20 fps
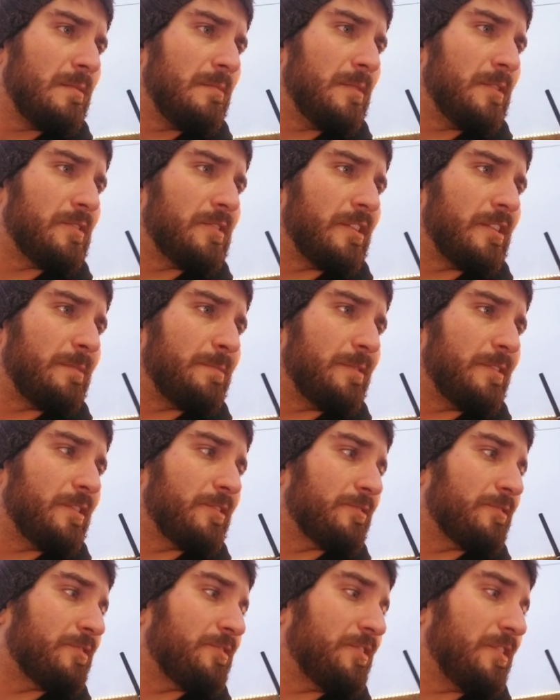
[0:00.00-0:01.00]
military
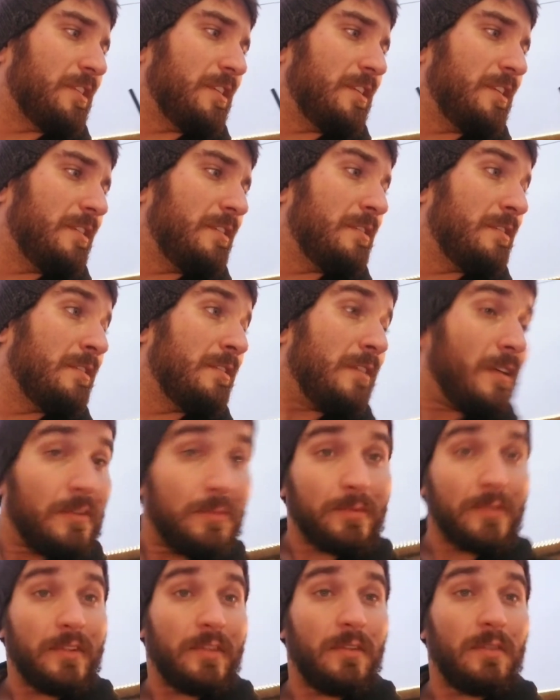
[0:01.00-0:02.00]
police for city. That's
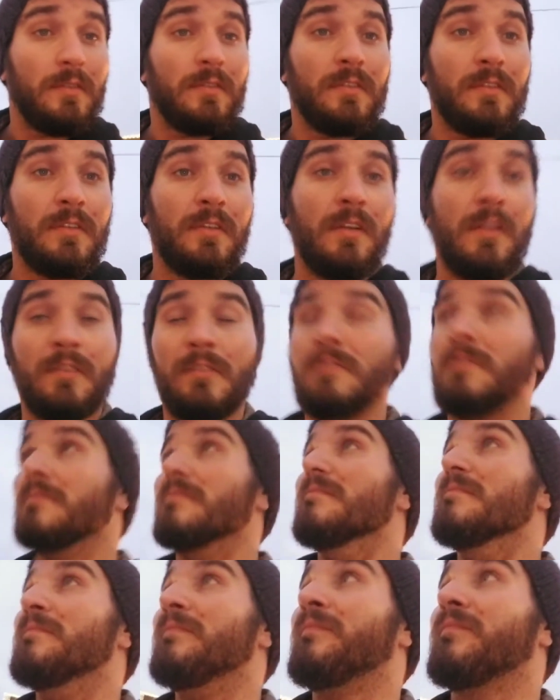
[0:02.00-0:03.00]
pretty cool.
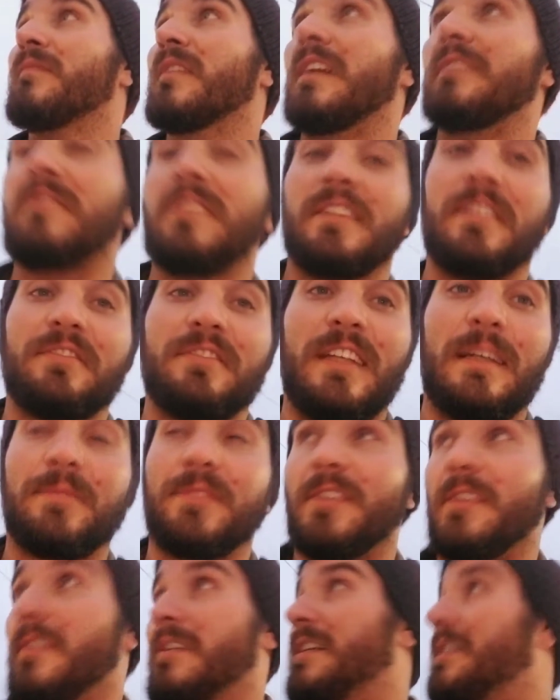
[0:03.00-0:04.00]
I have to take a
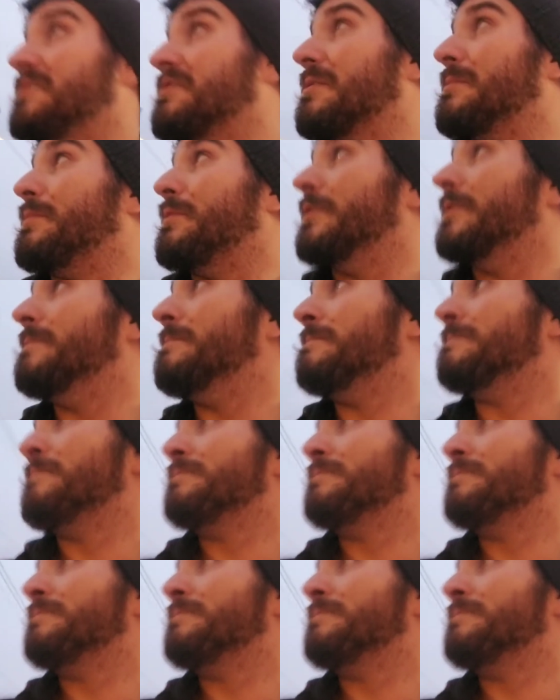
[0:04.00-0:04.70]
snapshot of that at some point.